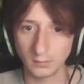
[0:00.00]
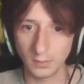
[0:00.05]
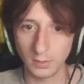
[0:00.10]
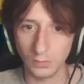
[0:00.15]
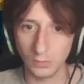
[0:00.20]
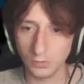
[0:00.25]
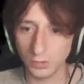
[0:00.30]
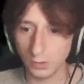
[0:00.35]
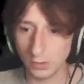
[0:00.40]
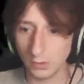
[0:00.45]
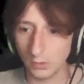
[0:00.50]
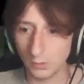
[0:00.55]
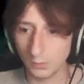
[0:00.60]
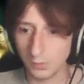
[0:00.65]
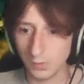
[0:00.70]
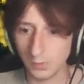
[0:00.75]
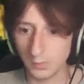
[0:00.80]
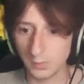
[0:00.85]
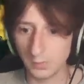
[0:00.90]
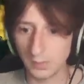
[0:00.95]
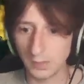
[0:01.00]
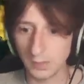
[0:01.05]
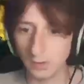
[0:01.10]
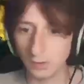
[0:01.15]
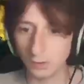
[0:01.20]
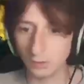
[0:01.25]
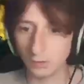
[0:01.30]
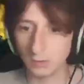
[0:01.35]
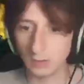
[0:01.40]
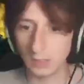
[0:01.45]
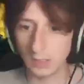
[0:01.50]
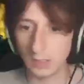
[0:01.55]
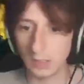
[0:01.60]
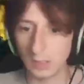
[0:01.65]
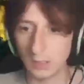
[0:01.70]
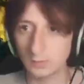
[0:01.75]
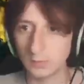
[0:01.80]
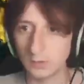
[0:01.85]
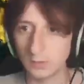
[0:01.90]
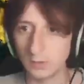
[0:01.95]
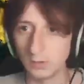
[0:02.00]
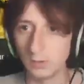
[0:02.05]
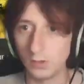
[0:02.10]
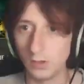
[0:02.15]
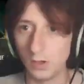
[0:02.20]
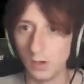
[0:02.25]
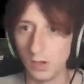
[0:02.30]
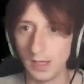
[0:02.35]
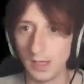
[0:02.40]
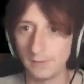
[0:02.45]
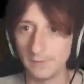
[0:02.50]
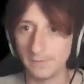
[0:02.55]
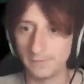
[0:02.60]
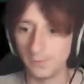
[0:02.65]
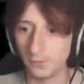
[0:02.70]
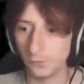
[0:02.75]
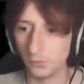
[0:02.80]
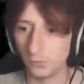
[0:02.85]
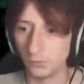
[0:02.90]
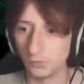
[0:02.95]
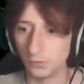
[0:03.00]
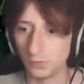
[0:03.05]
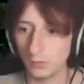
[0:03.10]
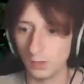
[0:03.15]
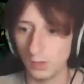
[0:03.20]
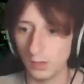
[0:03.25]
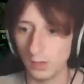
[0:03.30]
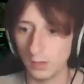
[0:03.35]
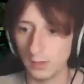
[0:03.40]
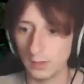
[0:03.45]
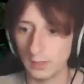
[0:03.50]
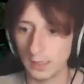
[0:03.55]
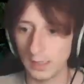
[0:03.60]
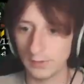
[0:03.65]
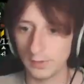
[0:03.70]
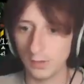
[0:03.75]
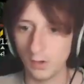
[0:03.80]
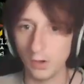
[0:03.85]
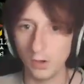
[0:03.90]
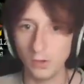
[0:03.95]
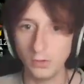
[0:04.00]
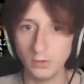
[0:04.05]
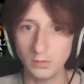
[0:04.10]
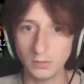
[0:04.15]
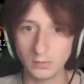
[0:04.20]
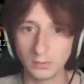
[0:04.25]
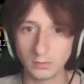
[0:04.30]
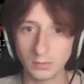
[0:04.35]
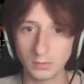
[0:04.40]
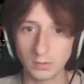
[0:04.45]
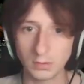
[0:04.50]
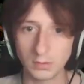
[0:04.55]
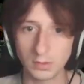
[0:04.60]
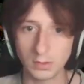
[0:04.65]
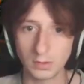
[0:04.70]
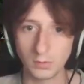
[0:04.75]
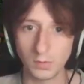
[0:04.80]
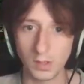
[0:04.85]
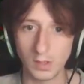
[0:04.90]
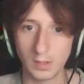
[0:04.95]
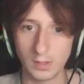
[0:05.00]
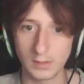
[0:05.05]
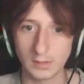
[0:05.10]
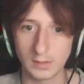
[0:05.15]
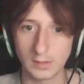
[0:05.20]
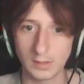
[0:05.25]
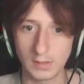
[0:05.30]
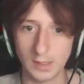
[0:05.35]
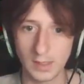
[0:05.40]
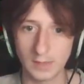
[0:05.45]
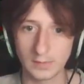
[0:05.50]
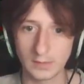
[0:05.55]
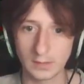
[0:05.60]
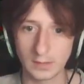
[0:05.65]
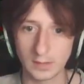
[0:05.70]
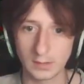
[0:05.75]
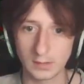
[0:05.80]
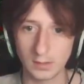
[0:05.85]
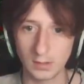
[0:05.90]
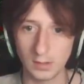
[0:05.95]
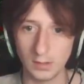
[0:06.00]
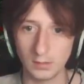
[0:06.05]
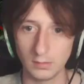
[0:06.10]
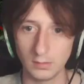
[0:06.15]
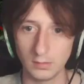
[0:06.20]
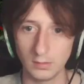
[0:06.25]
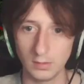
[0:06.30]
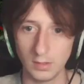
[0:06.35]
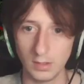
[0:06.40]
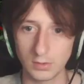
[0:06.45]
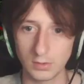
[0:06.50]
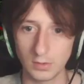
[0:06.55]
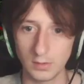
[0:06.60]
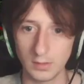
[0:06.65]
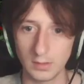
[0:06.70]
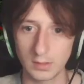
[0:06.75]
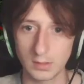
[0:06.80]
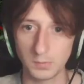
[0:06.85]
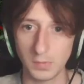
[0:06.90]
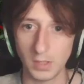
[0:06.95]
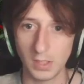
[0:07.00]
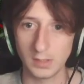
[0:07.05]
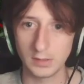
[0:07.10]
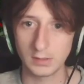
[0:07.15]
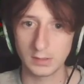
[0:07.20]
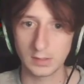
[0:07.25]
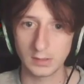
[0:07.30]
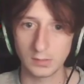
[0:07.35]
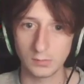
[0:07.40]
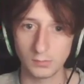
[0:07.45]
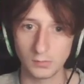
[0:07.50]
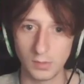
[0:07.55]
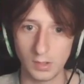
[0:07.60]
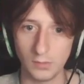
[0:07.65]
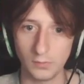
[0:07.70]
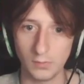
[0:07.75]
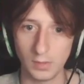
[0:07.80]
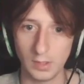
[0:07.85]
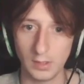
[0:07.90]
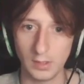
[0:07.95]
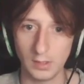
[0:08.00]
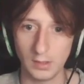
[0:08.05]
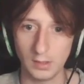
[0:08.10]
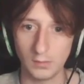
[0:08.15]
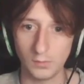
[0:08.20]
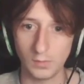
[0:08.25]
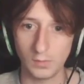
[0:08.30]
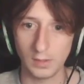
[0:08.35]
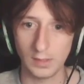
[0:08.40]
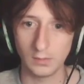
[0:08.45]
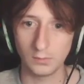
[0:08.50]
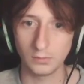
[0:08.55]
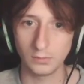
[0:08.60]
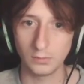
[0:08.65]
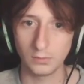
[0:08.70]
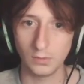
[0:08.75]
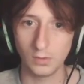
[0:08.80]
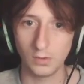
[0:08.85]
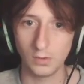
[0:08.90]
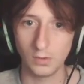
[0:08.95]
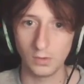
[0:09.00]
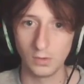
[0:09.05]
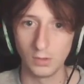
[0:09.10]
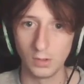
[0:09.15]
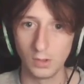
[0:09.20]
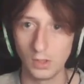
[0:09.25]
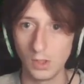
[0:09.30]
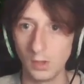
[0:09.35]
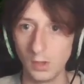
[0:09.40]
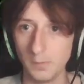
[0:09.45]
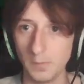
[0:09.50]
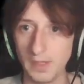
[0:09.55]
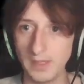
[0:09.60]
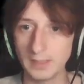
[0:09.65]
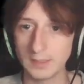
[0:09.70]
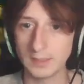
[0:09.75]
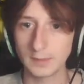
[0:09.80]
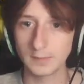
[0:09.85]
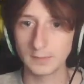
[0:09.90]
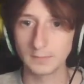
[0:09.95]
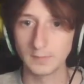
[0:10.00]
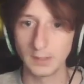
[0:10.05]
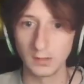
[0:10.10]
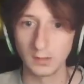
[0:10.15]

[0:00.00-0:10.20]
Also, probably a good time to not have food gather on, because otherwise the ants get to, the spiders get to run right around your base.